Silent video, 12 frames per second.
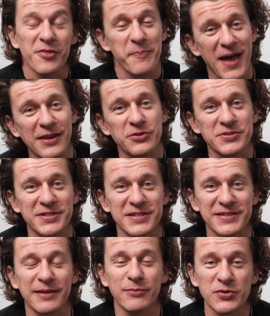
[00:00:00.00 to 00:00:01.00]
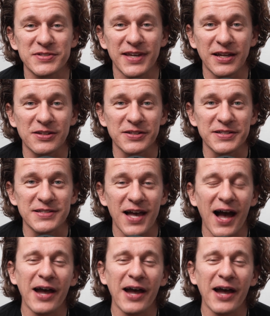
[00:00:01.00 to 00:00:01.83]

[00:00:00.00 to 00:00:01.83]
The bad news is, like most cyclists,